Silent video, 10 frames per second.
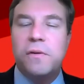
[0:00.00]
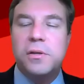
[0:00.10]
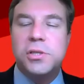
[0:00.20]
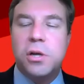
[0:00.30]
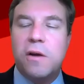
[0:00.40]

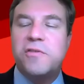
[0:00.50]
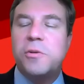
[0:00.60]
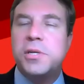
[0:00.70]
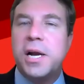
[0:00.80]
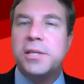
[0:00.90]
served to
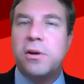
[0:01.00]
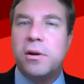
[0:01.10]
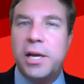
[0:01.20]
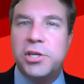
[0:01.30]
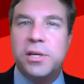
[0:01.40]
protect our
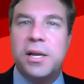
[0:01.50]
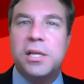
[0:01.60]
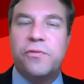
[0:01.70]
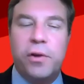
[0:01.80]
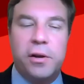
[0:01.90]
nation and
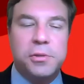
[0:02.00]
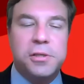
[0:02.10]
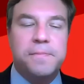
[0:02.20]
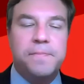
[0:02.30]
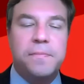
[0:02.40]
its
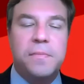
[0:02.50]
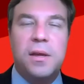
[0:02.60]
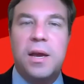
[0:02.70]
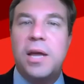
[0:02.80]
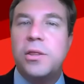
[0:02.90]
freedoms,
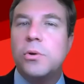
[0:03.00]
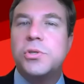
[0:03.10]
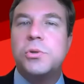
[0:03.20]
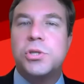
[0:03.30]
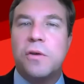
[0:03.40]
and
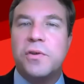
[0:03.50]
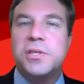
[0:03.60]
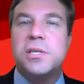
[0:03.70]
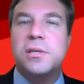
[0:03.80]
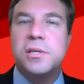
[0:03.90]
those who serve
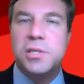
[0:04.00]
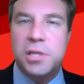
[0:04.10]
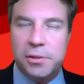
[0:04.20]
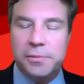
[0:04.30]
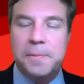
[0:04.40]
us still.